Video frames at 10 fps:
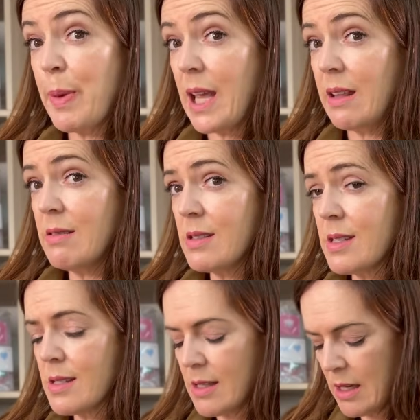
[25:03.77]

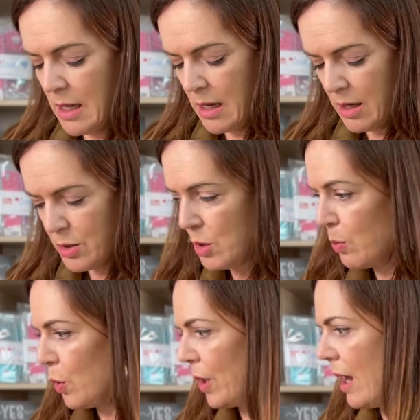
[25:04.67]
pins to
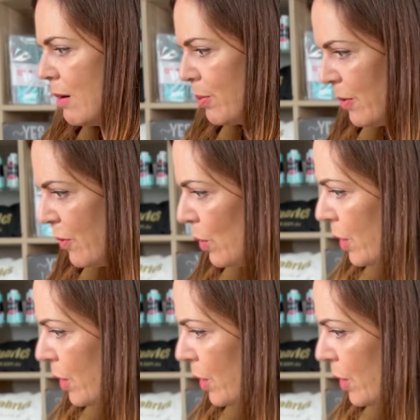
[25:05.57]
put up for